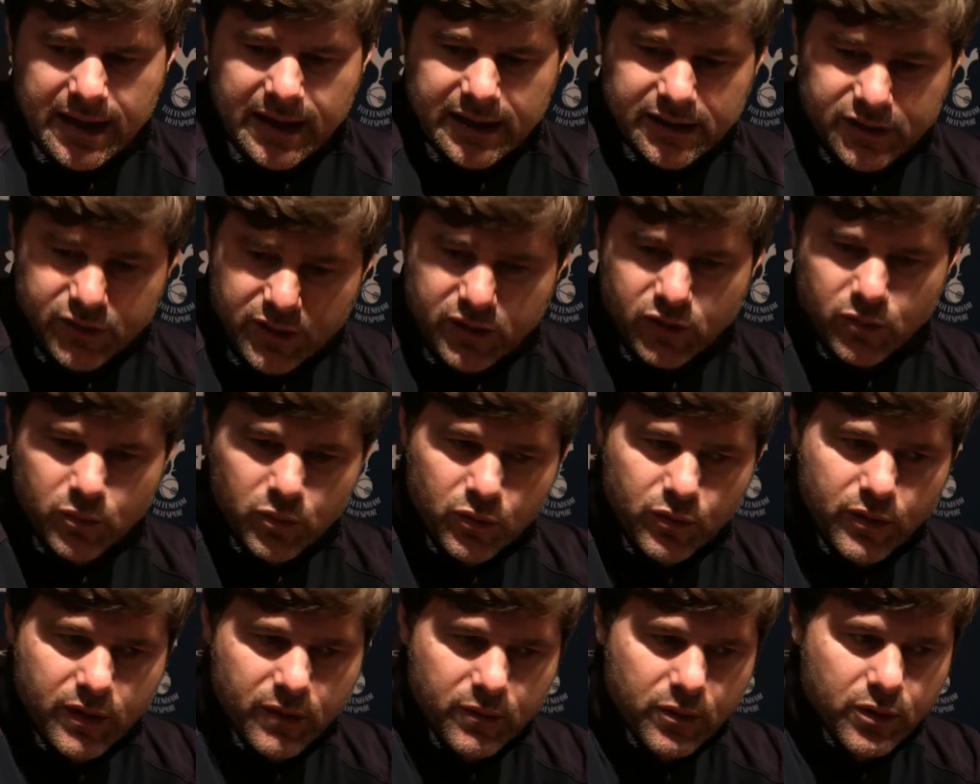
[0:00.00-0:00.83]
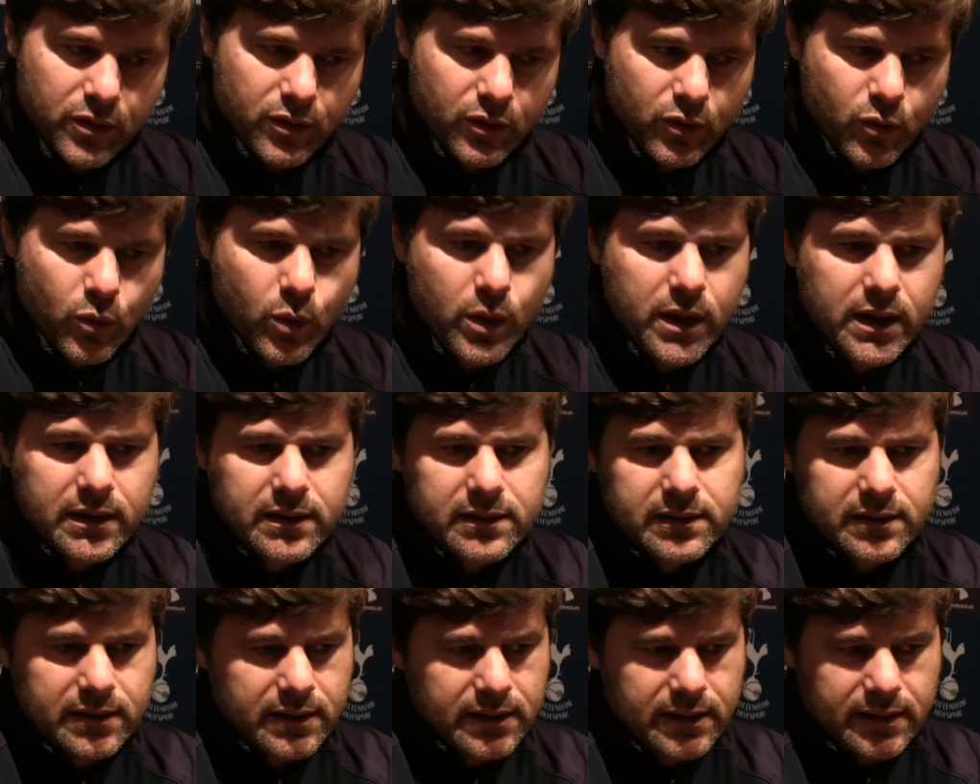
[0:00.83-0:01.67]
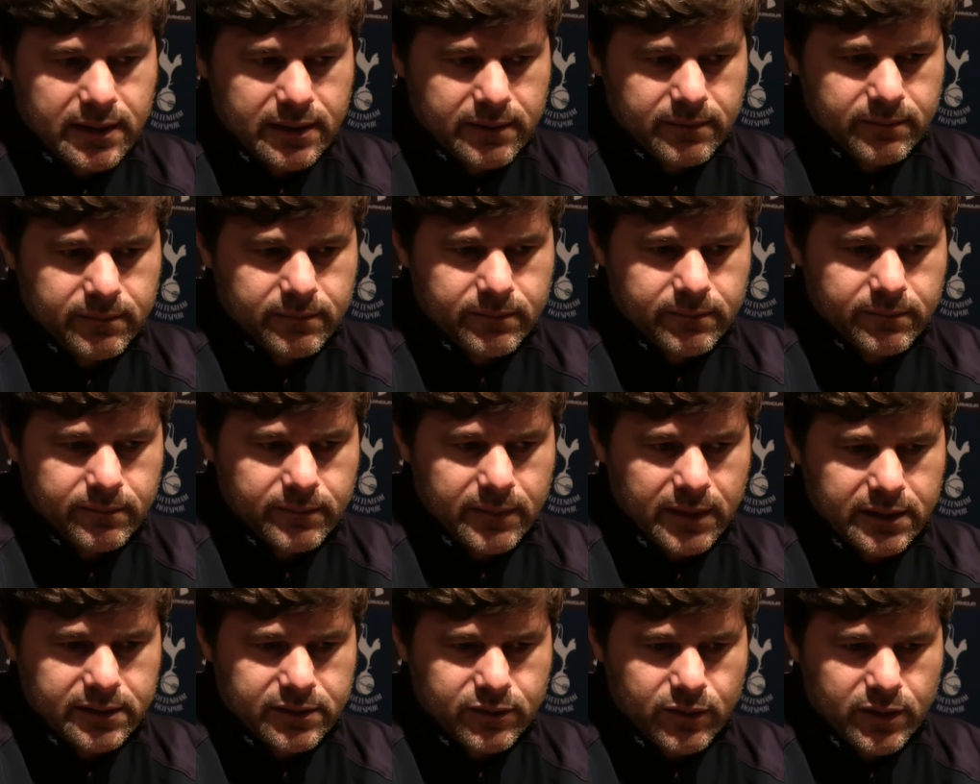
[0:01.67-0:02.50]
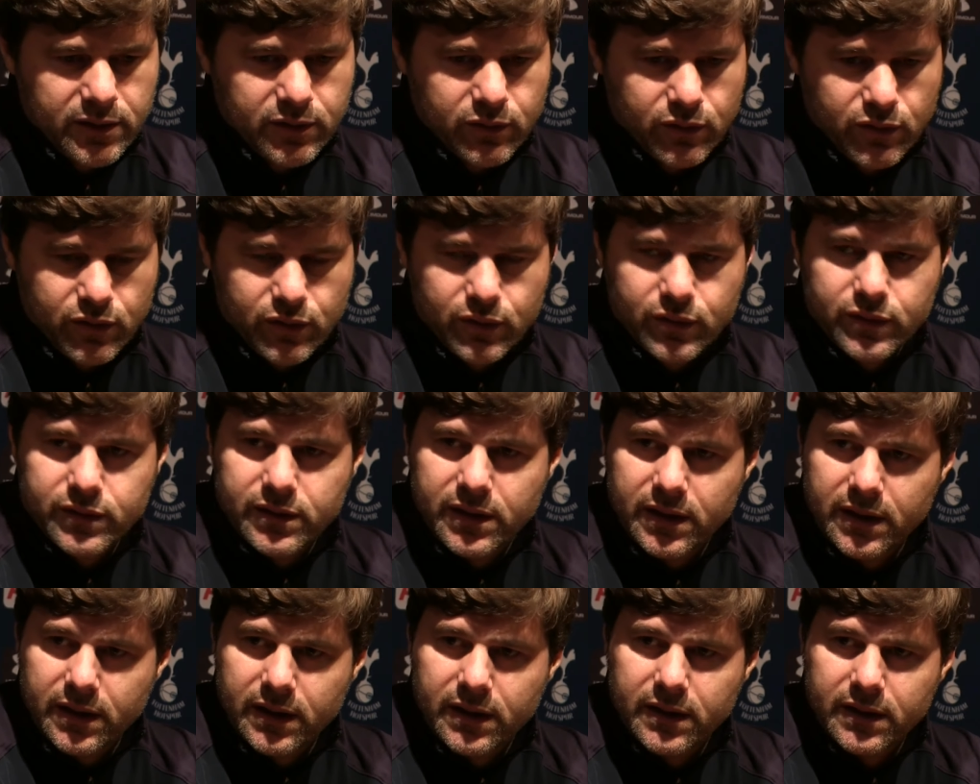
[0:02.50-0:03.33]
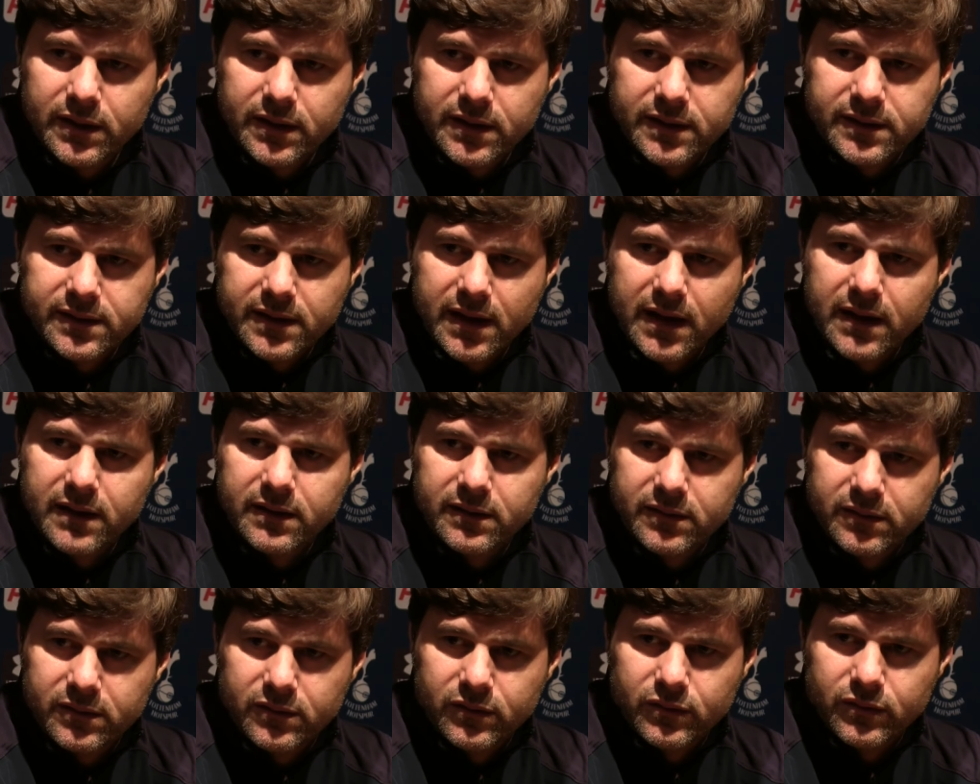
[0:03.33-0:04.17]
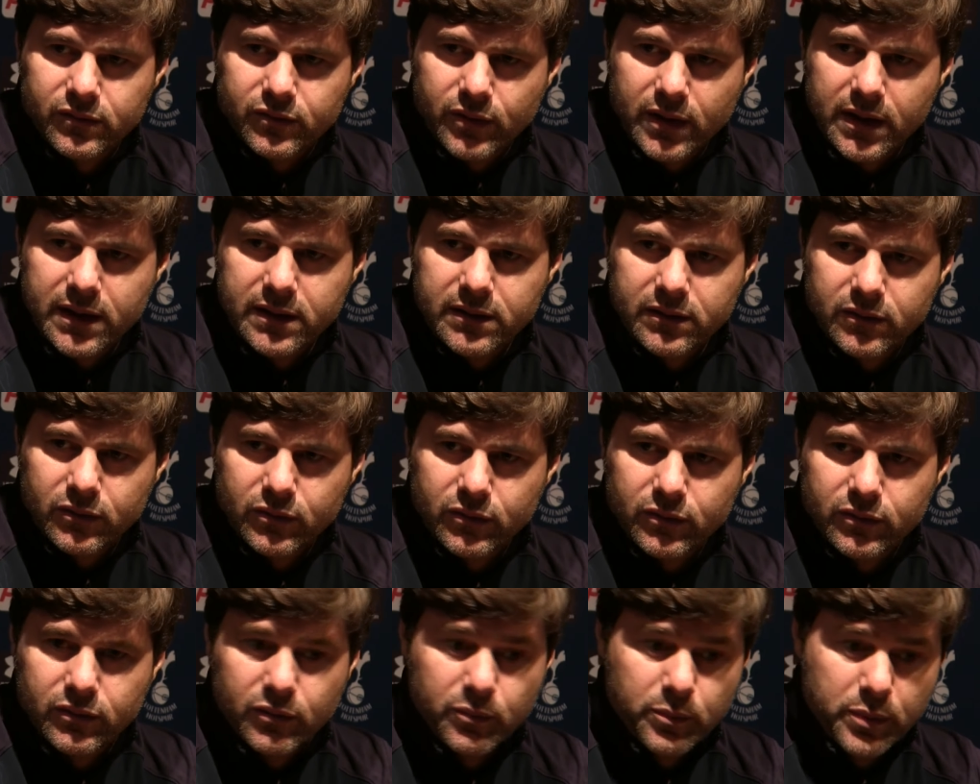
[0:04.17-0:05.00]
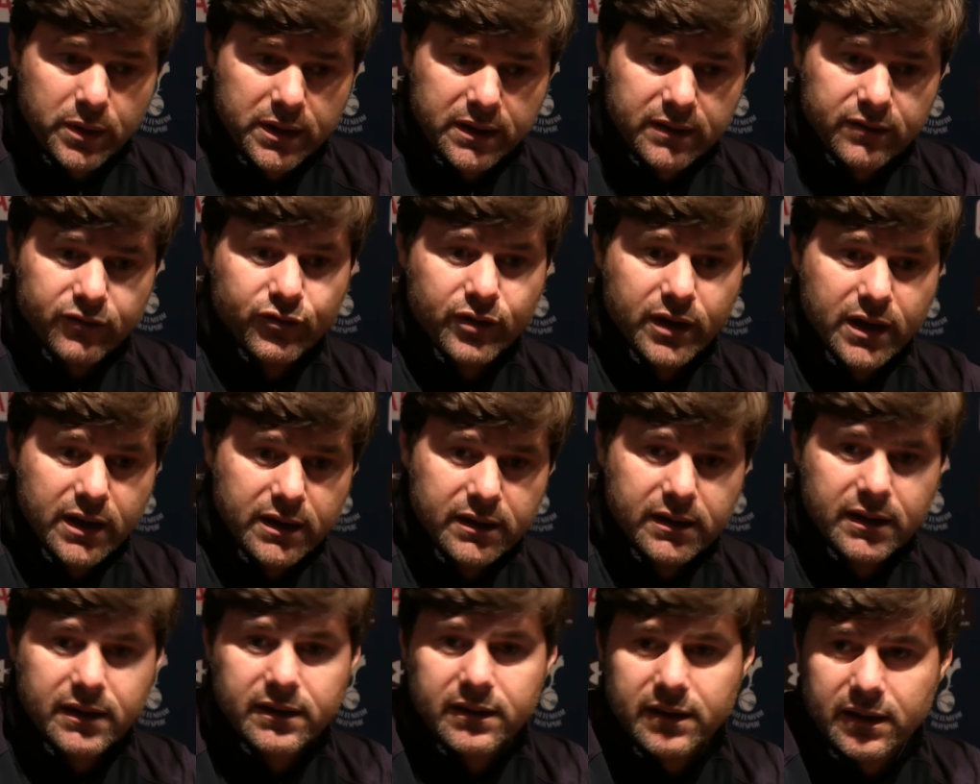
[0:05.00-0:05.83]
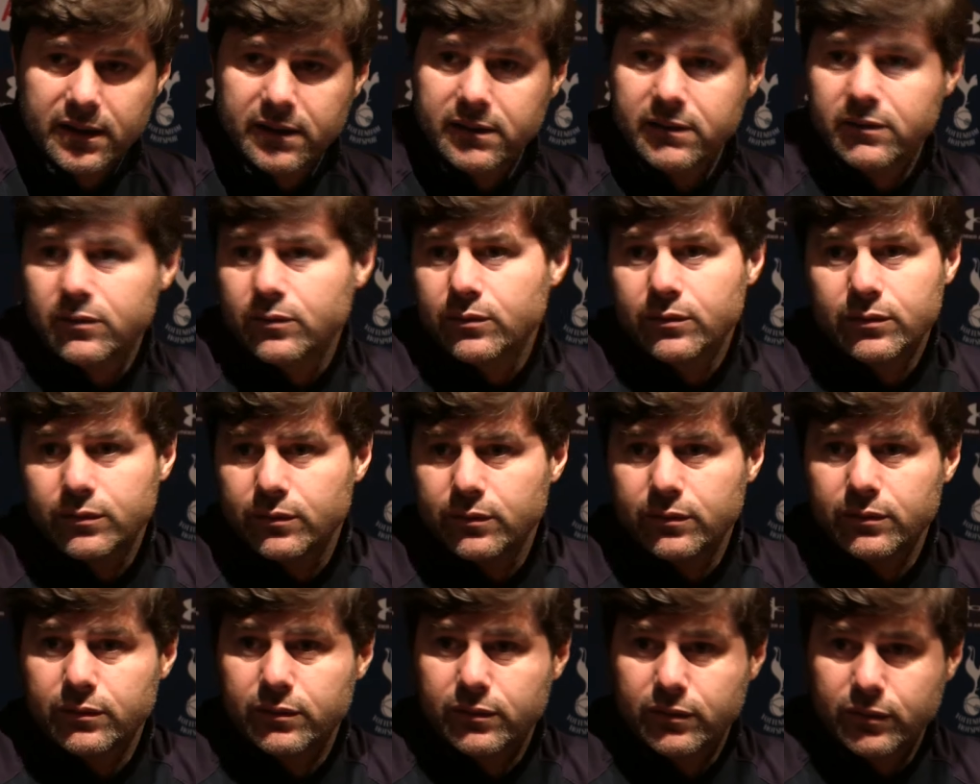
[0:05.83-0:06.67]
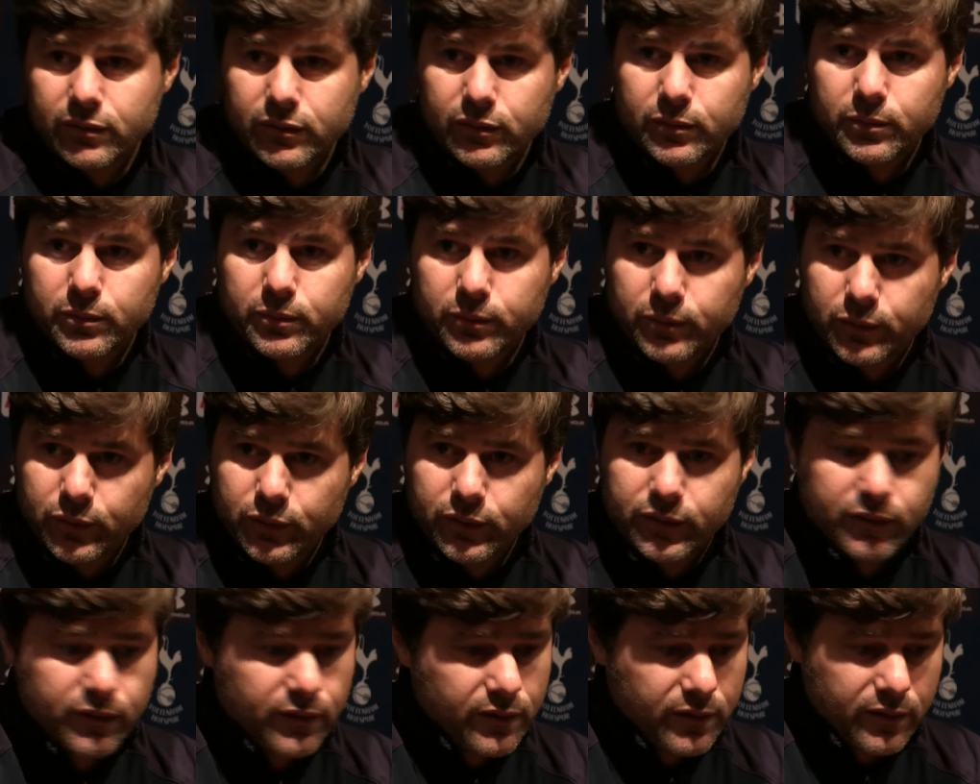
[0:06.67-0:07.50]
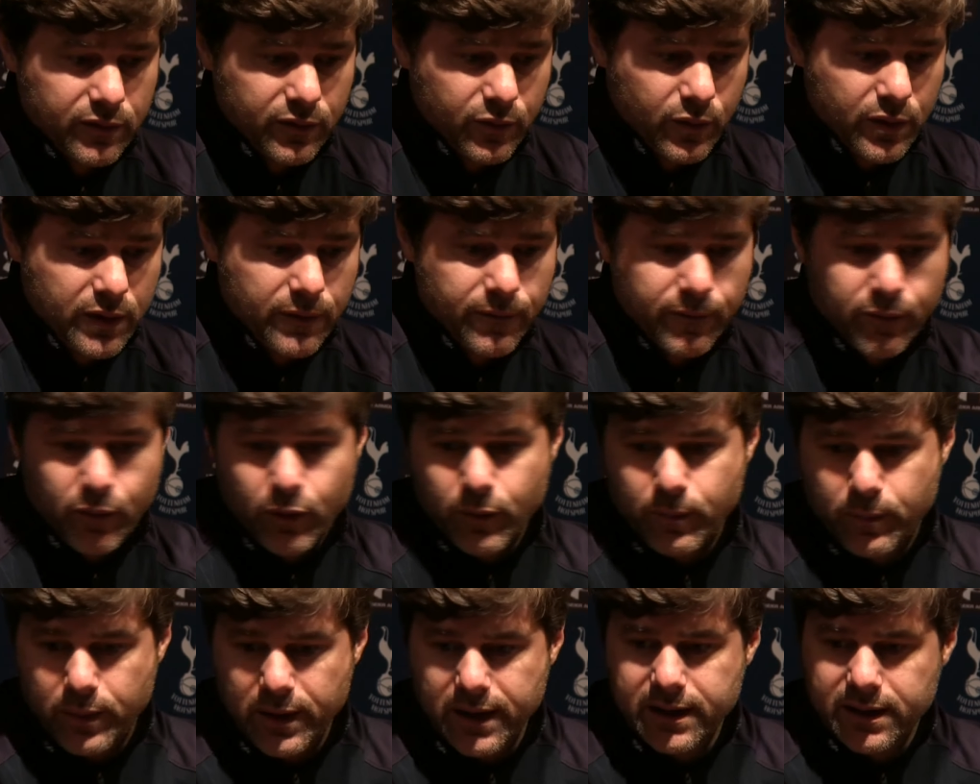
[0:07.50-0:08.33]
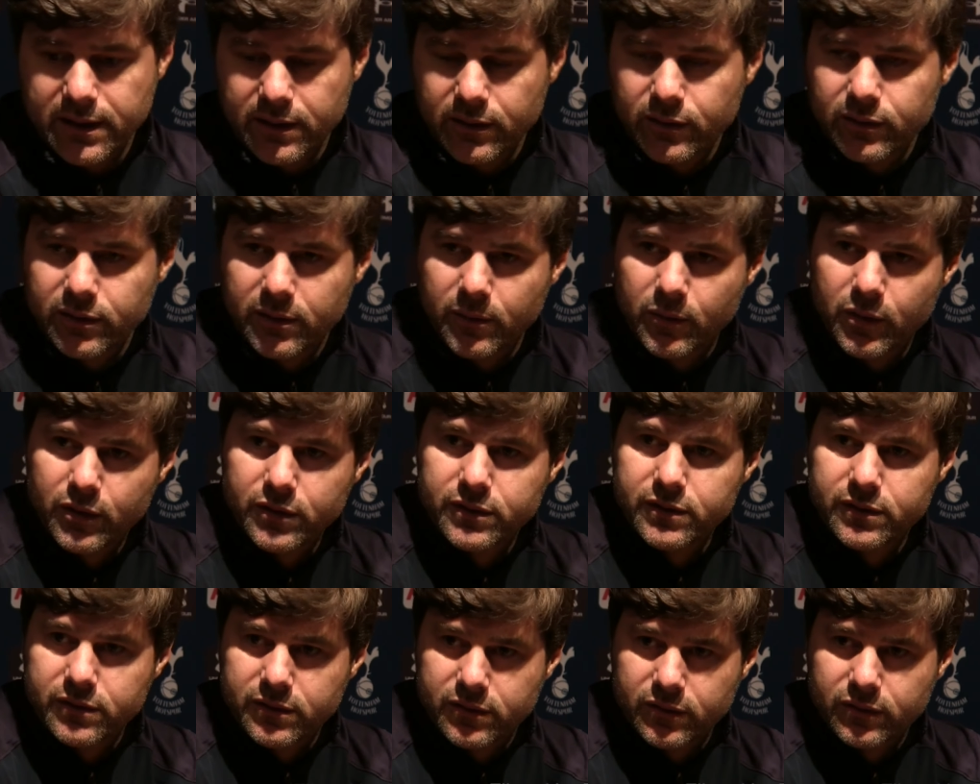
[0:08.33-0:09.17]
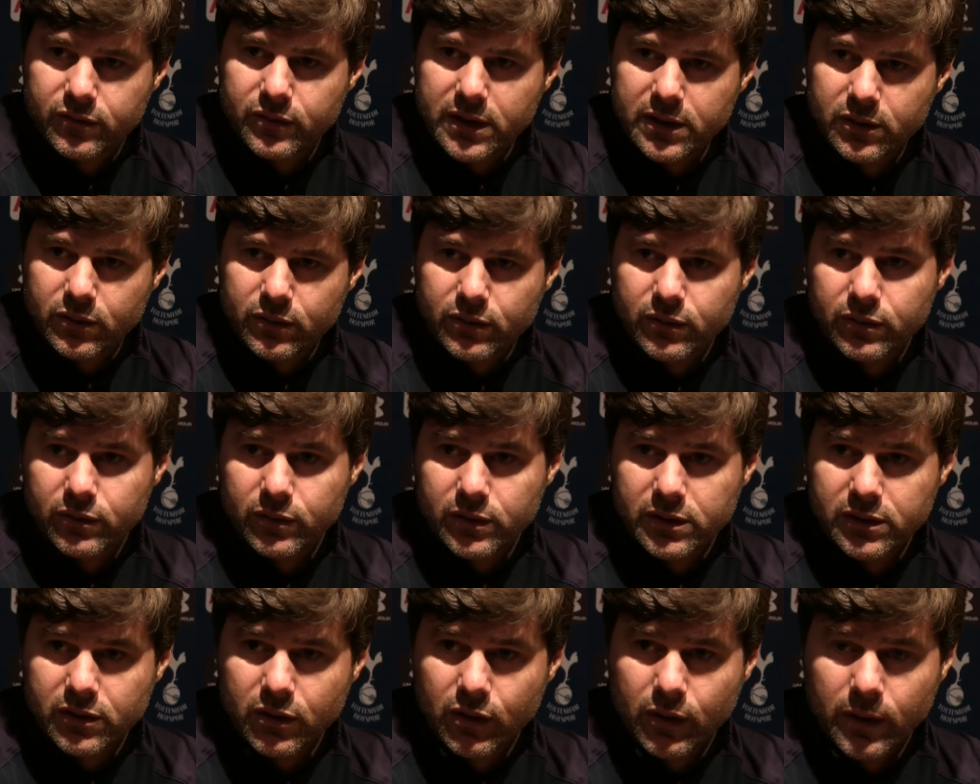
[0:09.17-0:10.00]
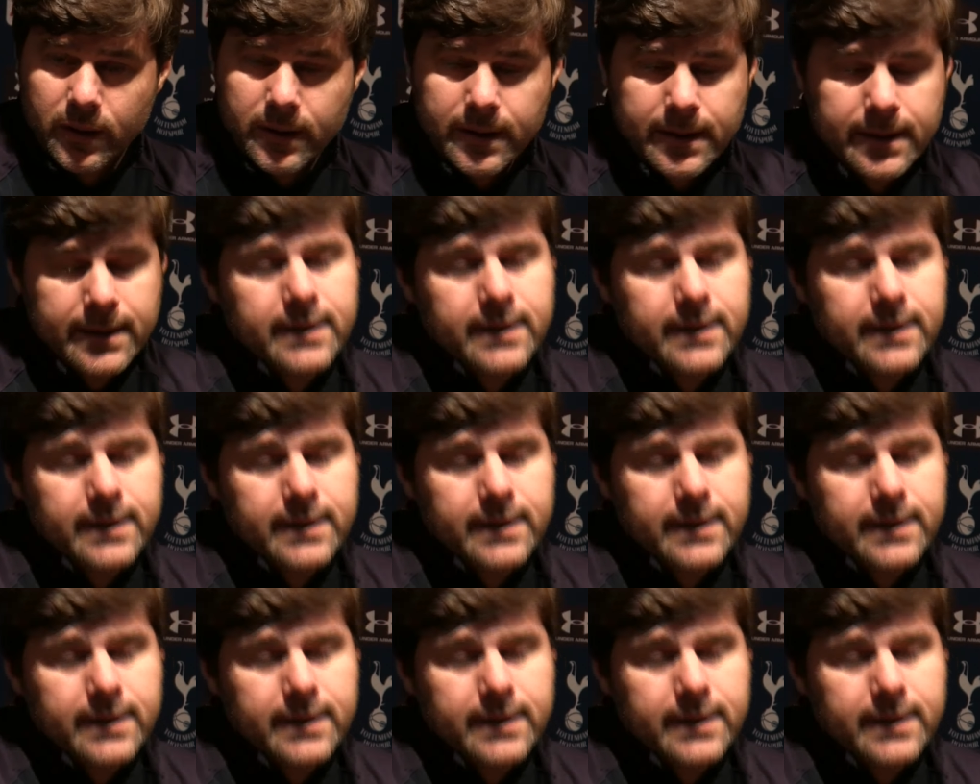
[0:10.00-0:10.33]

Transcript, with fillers: and try to move the ball quick and, um, and try to use the, the side to try to, to penetrate and then to, to put three, four players on the box to try to, to score.